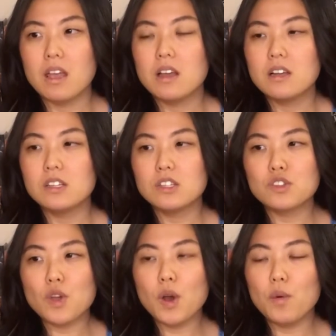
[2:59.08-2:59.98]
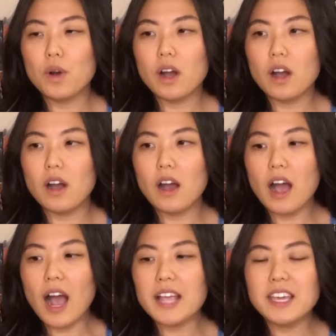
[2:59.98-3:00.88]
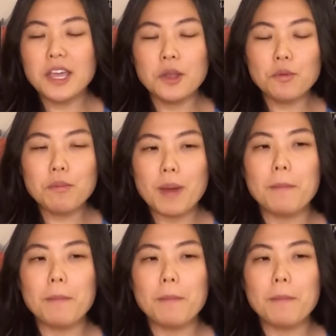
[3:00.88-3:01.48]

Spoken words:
So I can't remember